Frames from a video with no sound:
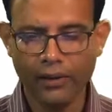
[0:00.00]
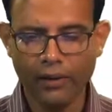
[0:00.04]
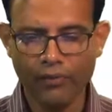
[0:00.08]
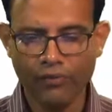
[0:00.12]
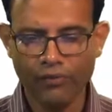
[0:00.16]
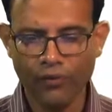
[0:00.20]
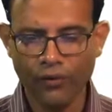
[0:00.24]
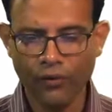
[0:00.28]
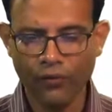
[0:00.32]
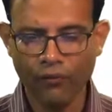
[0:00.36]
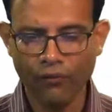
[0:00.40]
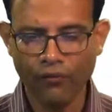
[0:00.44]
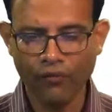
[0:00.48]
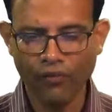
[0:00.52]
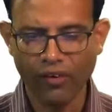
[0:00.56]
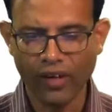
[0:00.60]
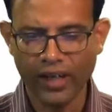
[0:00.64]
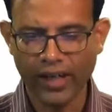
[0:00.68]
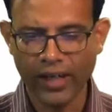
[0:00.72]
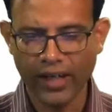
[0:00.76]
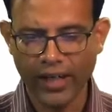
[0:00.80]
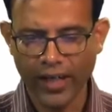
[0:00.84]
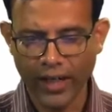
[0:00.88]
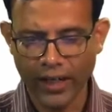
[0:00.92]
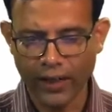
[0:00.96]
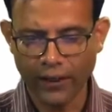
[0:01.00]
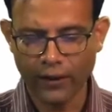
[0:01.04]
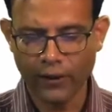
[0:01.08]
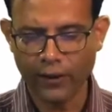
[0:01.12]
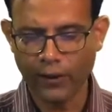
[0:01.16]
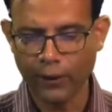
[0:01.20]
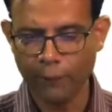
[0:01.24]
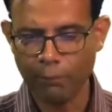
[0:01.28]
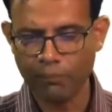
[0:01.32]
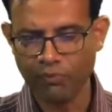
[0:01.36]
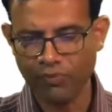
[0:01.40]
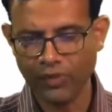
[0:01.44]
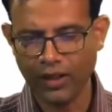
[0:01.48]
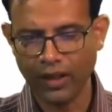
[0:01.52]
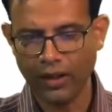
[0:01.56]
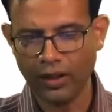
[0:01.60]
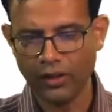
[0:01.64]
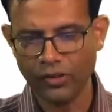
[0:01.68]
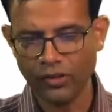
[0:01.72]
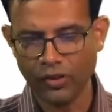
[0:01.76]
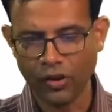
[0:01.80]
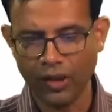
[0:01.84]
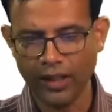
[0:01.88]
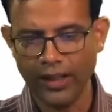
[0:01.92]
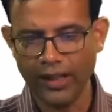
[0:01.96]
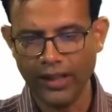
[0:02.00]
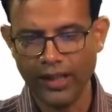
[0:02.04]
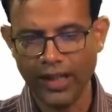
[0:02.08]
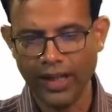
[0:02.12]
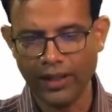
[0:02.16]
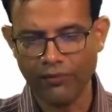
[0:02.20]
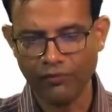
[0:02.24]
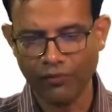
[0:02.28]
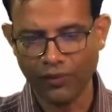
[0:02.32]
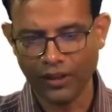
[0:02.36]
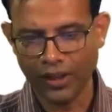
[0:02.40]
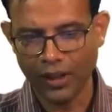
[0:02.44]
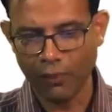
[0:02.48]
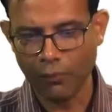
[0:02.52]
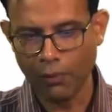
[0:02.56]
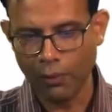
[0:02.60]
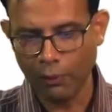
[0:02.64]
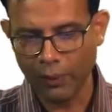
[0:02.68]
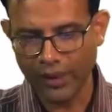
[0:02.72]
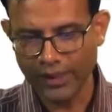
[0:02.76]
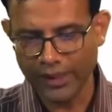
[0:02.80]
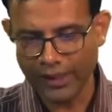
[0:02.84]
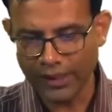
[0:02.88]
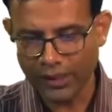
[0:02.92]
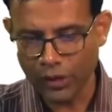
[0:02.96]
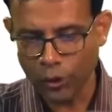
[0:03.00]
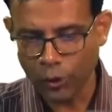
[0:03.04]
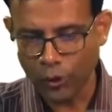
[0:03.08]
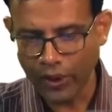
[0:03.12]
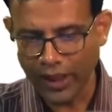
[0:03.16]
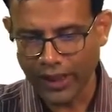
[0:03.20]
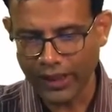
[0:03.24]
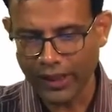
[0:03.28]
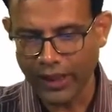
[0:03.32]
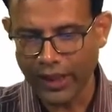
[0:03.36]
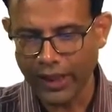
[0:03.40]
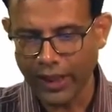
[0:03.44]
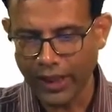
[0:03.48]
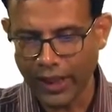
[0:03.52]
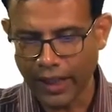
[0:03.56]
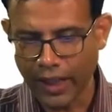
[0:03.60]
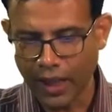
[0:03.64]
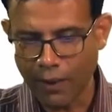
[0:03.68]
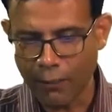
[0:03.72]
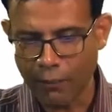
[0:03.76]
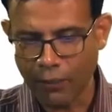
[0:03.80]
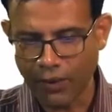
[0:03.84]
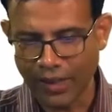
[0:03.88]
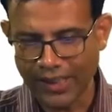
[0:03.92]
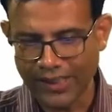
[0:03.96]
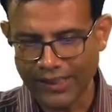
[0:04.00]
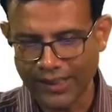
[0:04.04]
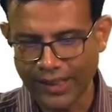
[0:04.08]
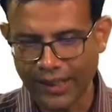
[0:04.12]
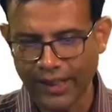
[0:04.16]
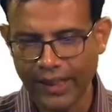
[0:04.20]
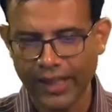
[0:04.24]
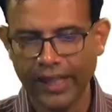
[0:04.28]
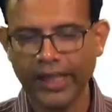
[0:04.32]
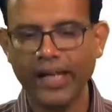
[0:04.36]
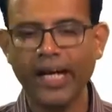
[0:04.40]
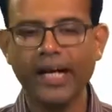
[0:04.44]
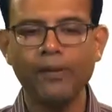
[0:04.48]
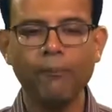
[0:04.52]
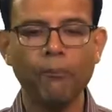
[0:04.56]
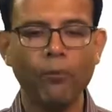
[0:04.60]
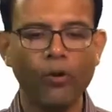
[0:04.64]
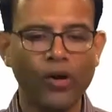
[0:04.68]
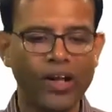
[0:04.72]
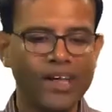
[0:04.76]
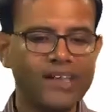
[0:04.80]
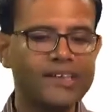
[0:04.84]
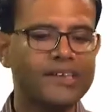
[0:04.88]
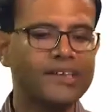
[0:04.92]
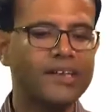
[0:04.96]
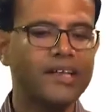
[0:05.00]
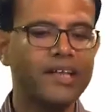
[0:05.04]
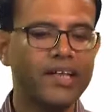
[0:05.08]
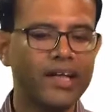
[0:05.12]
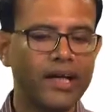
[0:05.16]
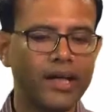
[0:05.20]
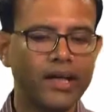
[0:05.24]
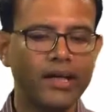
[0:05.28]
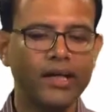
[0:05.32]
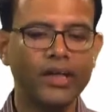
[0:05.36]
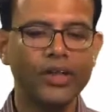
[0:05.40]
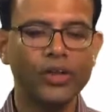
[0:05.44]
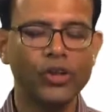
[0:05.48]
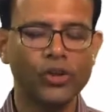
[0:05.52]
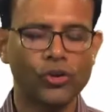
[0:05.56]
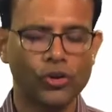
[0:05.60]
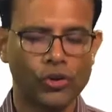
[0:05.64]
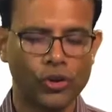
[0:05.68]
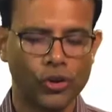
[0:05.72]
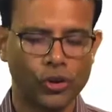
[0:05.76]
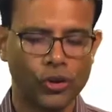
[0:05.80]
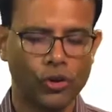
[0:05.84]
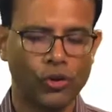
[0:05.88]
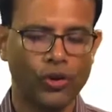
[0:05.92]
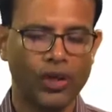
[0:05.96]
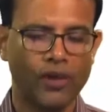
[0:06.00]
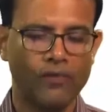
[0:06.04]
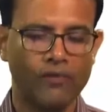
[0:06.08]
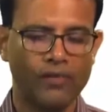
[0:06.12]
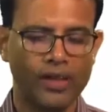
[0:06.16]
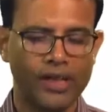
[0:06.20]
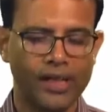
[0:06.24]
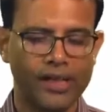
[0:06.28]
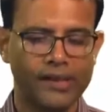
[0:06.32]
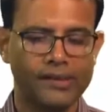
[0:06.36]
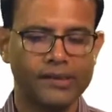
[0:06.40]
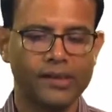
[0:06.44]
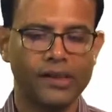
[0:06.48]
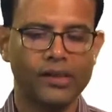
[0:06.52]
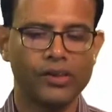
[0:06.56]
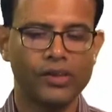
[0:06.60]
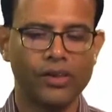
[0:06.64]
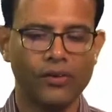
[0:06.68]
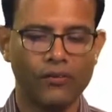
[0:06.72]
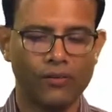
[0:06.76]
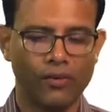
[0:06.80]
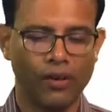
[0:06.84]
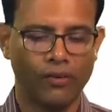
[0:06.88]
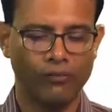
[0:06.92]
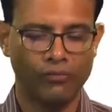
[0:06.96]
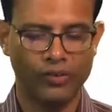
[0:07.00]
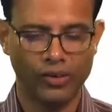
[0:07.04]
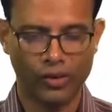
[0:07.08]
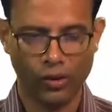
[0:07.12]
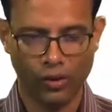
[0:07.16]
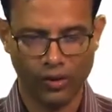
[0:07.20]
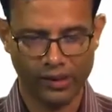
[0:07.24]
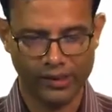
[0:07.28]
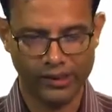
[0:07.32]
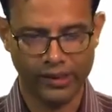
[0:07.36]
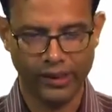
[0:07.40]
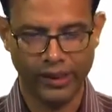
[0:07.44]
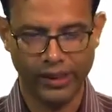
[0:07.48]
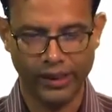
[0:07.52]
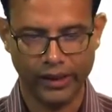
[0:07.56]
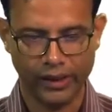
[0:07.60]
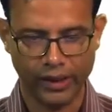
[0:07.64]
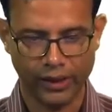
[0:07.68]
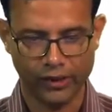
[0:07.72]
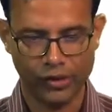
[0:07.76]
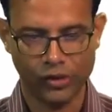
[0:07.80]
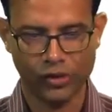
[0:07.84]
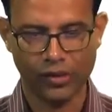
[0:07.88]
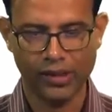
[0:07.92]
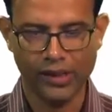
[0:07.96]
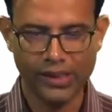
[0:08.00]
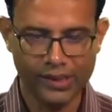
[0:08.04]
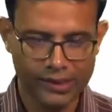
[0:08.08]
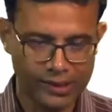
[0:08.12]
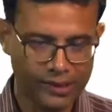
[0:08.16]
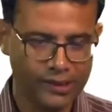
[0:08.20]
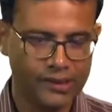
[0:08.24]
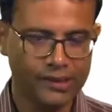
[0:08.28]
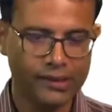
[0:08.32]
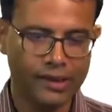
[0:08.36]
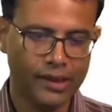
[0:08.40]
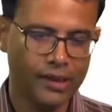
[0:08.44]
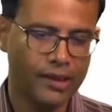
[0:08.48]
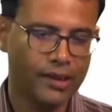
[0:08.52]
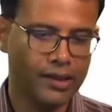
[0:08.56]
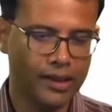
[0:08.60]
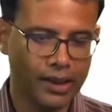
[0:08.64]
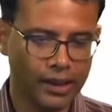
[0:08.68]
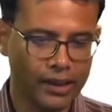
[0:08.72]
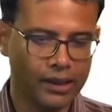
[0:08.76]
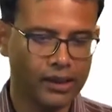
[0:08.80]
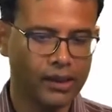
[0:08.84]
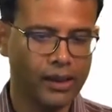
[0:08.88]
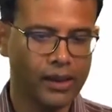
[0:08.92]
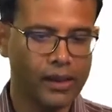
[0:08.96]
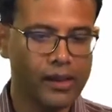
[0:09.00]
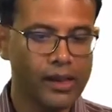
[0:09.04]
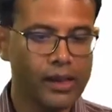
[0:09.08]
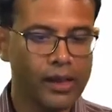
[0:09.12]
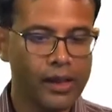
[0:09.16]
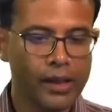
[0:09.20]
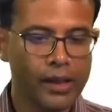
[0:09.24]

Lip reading: if you forget the solid line for the moment, just look at the data points. The data points clearly show evidences of oscillation. So, this is the detection